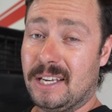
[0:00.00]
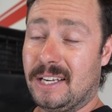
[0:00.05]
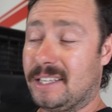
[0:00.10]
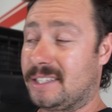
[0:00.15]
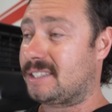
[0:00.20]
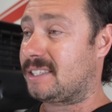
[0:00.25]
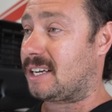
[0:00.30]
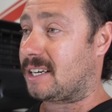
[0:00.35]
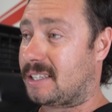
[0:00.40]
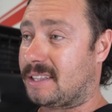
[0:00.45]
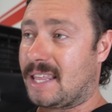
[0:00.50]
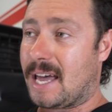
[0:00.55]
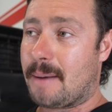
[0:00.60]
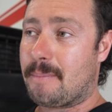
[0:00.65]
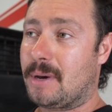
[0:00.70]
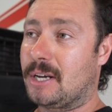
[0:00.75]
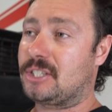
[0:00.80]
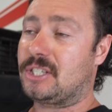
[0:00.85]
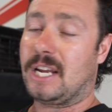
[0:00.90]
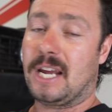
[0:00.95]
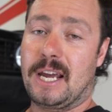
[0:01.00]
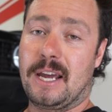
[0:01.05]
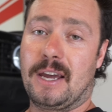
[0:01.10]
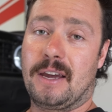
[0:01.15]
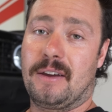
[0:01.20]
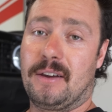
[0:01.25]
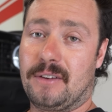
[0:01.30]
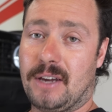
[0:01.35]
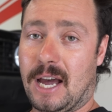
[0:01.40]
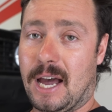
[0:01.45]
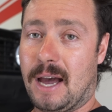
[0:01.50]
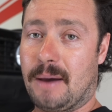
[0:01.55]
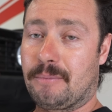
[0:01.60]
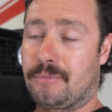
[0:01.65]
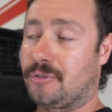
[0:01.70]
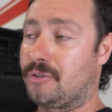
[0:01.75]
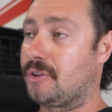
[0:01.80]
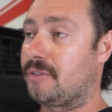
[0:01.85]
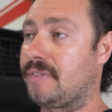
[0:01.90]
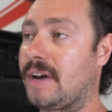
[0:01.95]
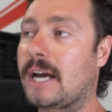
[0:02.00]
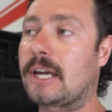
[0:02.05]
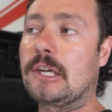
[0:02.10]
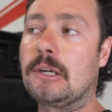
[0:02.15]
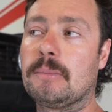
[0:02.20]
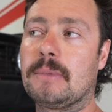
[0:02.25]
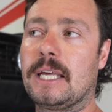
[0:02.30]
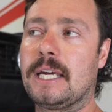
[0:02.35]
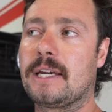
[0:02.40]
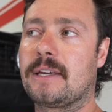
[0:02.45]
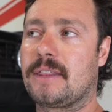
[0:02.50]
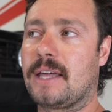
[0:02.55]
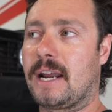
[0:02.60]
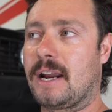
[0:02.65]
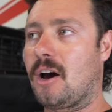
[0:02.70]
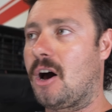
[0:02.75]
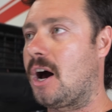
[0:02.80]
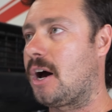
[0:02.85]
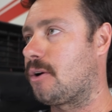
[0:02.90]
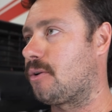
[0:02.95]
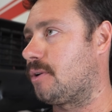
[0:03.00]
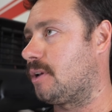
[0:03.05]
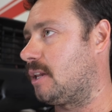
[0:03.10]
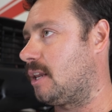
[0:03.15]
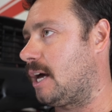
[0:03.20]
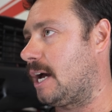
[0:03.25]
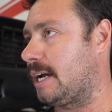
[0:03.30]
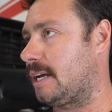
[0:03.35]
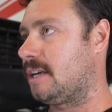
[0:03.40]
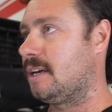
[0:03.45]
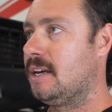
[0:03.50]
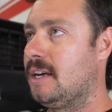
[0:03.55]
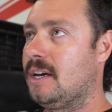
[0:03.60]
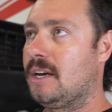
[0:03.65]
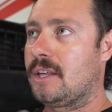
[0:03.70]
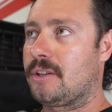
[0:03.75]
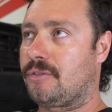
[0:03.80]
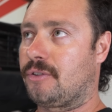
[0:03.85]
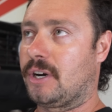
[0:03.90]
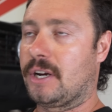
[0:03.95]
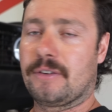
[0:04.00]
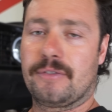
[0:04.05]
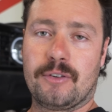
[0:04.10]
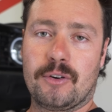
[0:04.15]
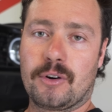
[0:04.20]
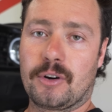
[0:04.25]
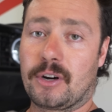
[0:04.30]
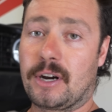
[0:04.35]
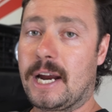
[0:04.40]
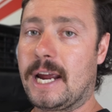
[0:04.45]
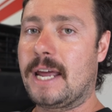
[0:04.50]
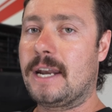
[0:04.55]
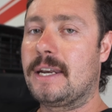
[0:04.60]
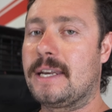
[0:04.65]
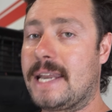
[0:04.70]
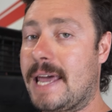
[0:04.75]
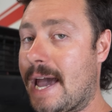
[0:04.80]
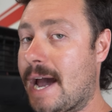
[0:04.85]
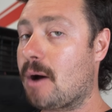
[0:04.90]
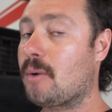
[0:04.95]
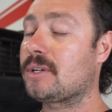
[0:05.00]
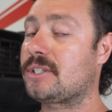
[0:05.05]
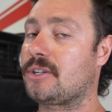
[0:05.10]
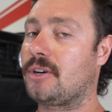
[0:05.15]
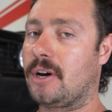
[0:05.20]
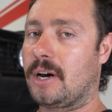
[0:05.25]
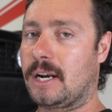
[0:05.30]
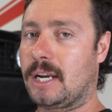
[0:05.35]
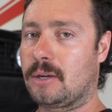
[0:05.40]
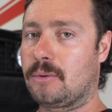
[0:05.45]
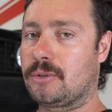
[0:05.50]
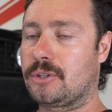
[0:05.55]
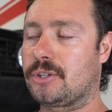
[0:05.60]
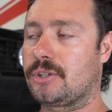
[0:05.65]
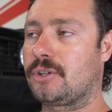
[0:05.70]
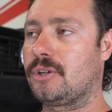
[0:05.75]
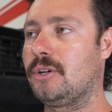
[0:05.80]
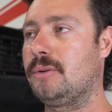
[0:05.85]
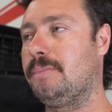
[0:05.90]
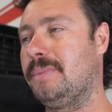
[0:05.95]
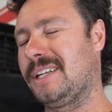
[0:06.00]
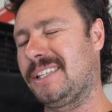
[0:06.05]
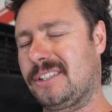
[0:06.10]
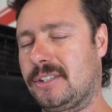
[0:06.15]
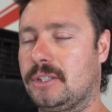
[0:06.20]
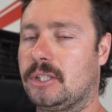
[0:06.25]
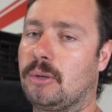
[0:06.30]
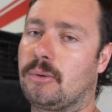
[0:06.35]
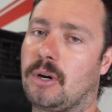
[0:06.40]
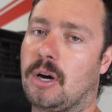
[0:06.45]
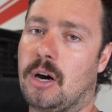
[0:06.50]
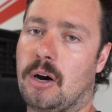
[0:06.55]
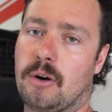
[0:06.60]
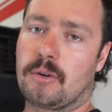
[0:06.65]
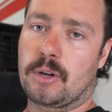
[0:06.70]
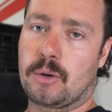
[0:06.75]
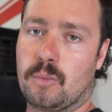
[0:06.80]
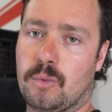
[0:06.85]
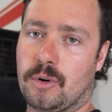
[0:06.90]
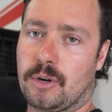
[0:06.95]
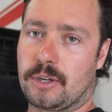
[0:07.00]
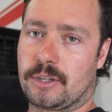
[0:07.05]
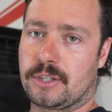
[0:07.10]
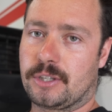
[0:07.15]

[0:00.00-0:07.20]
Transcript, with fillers: It sucked that much air um, through a vacuum leak that it idled at like three, four grand. Now it's idling, which is good, but it's still not holding water.